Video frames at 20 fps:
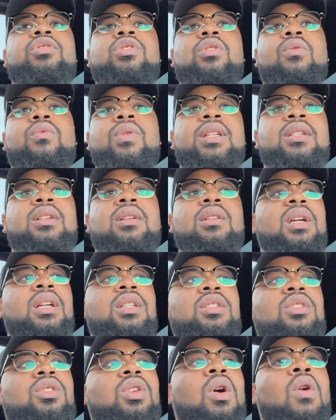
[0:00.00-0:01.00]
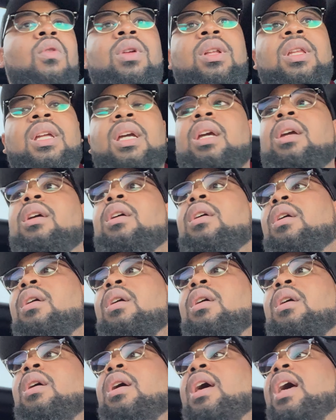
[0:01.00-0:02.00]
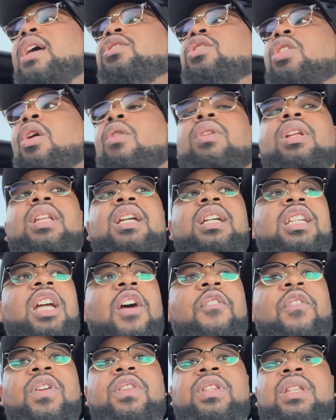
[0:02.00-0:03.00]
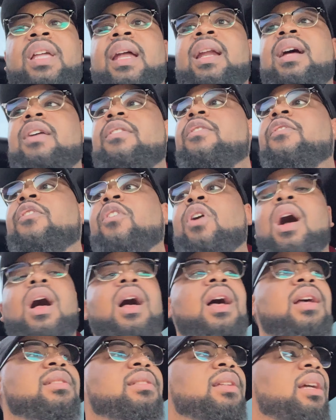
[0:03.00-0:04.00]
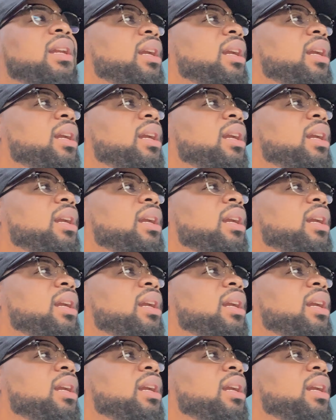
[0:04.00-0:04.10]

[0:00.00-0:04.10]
So it's a, it's totally is totally different than for us than